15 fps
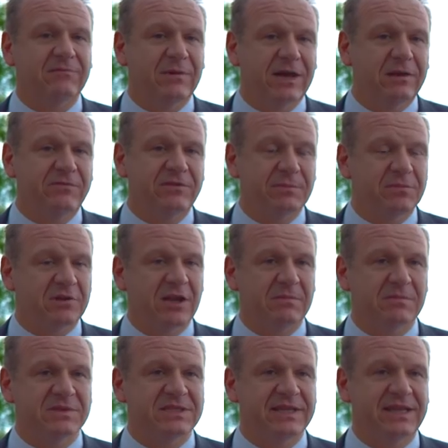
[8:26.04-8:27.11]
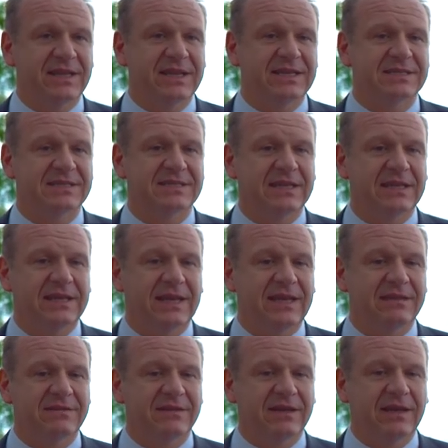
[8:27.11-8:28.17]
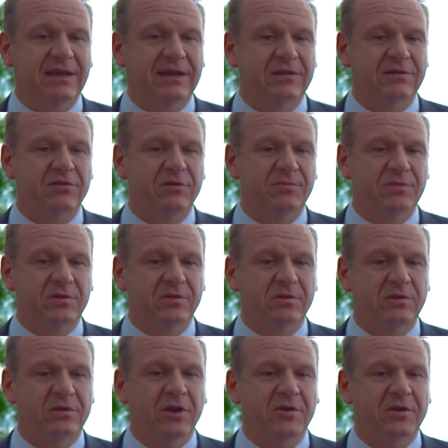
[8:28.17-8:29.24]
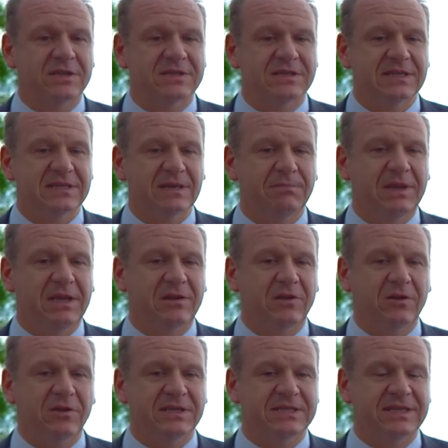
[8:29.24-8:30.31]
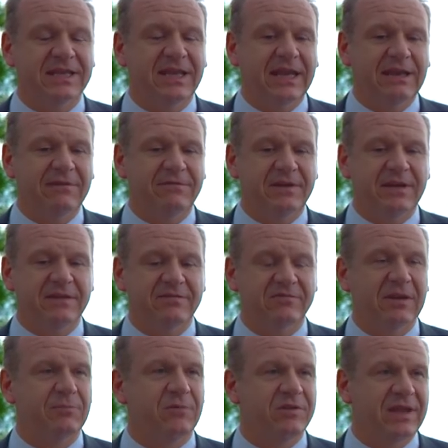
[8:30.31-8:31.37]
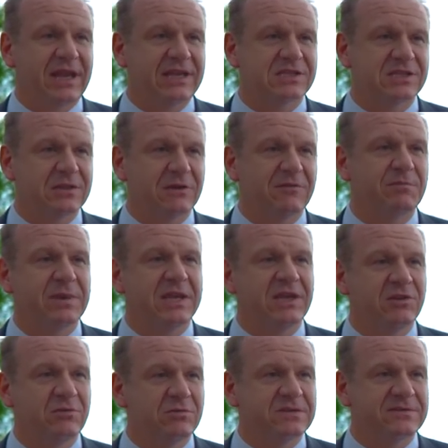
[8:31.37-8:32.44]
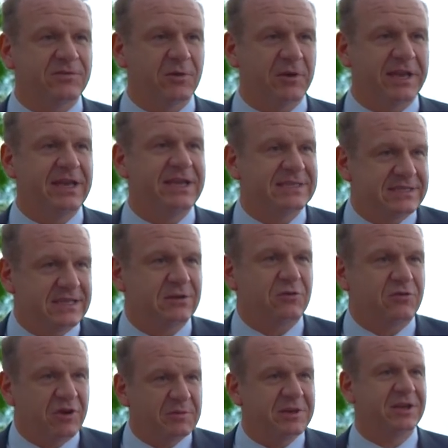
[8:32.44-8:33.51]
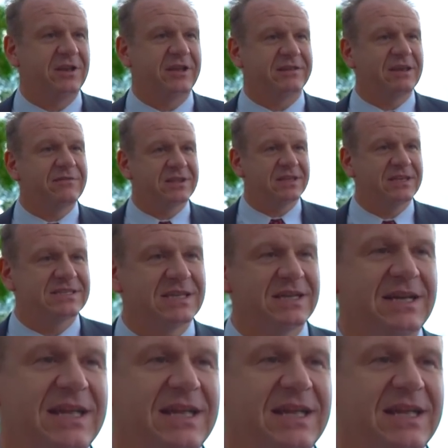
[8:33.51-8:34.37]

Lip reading: One of the problems still is that cryptocurrencies and Bitcoin still have this reputation of being used for illicit or criminal activities.